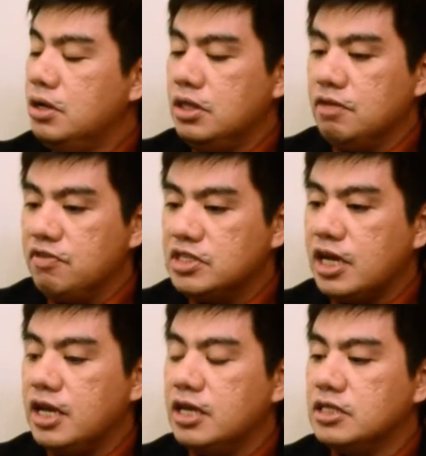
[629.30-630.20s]
in the
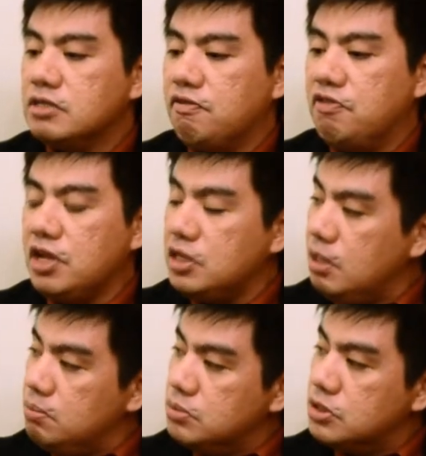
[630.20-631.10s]
Visayas,
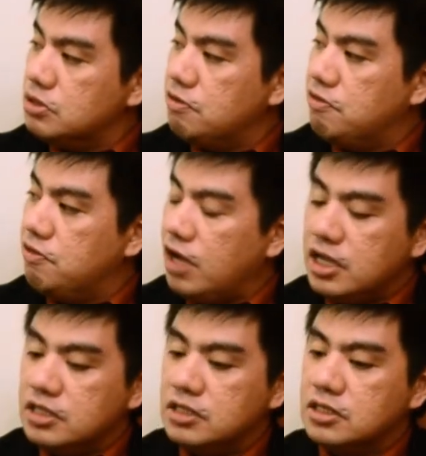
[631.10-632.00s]
victims of
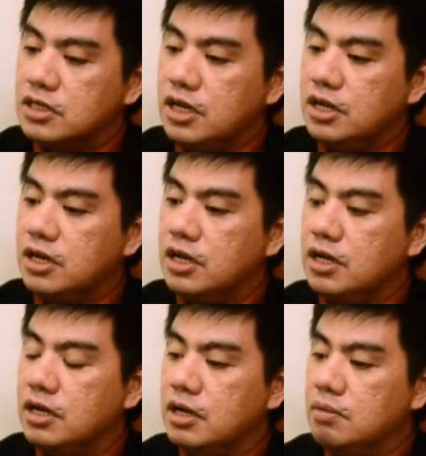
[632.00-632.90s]
floods in
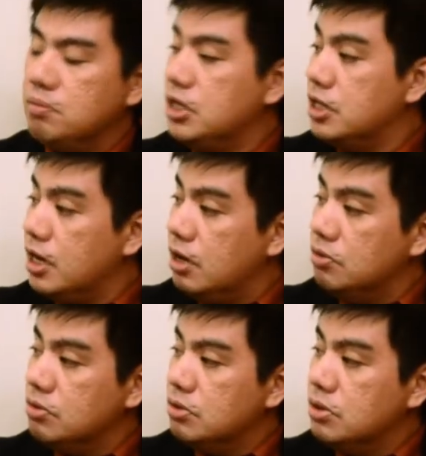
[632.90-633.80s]

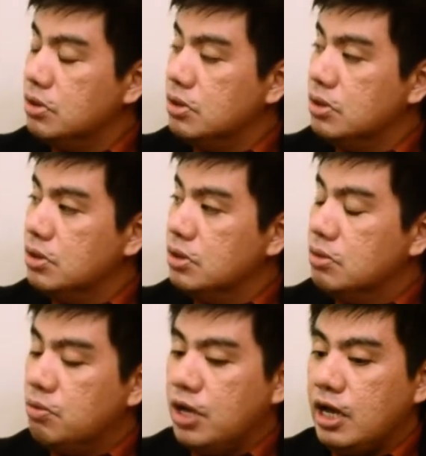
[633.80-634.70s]
Mindanao.
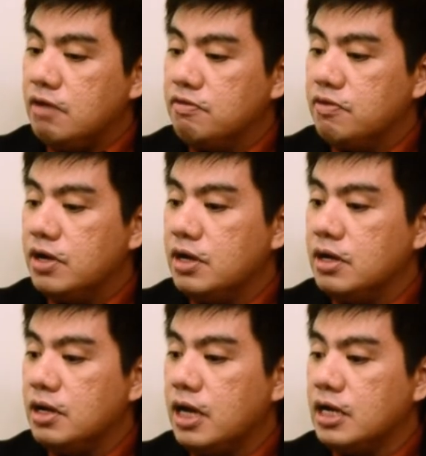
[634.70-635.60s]
We have,
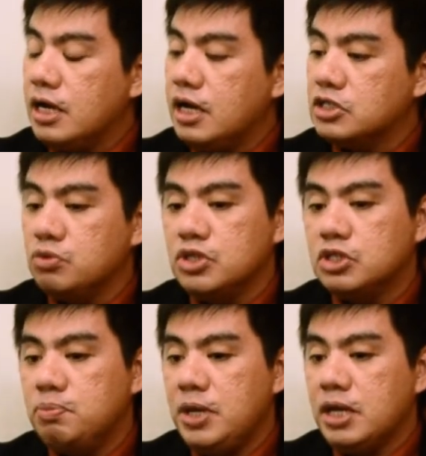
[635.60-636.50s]
as we
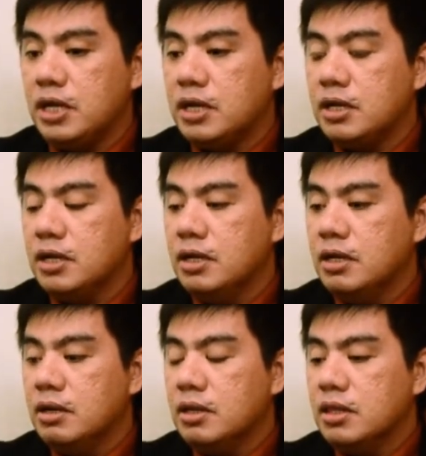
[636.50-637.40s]
speak,
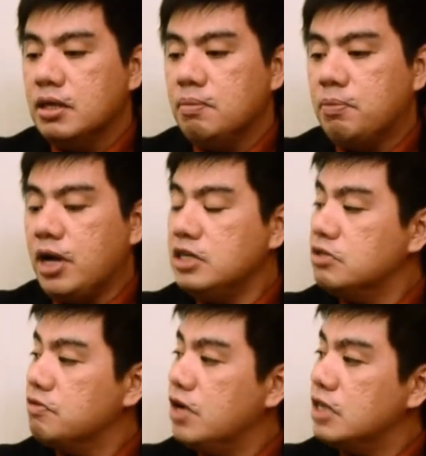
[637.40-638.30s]
the price
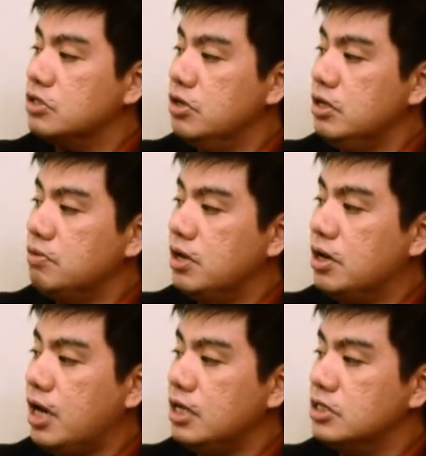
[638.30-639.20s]
of gasoline will
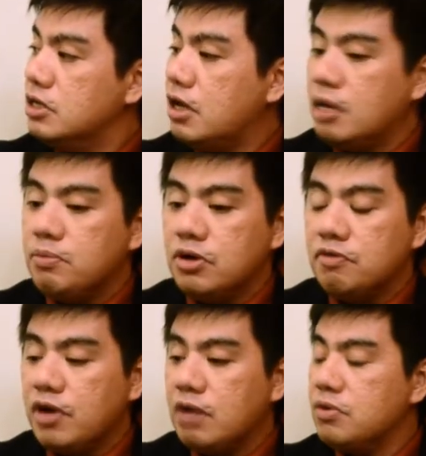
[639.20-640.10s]
rise in a couple
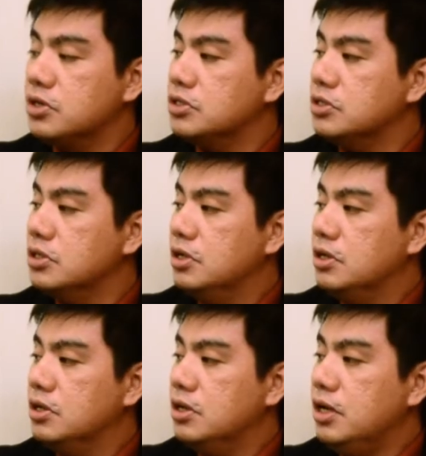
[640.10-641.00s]
of hours.
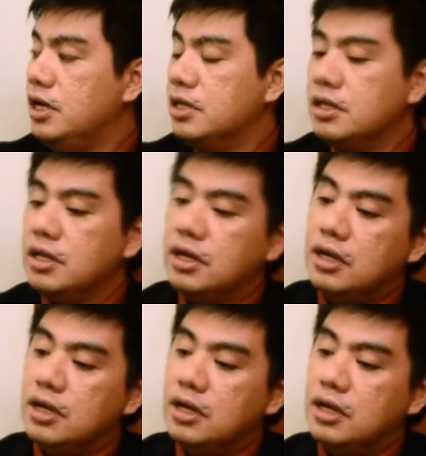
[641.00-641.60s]
And